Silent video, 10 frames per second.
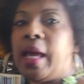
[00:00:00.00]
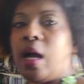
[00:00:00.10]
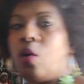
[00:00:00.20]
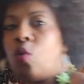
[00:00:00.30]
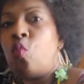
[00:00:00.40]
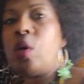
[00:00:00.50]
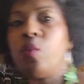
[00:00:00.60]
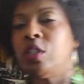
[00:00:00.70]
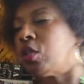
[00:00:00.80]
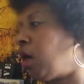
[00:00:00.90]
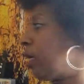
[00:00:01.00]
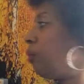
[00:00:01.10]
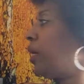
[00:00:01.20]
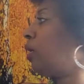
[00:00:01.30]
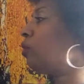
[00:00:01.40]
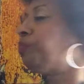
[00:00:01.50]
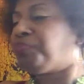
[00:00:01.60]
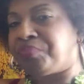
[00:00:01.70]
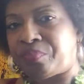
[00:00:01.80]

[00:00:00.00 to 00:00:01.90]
Now, when we talk about